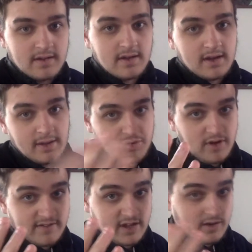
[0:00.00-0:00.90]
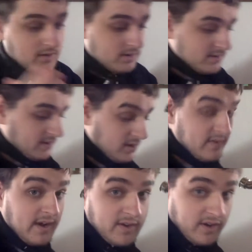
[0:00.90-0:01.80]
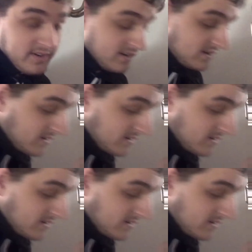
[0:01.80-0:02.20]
And brava, you've now gotten it.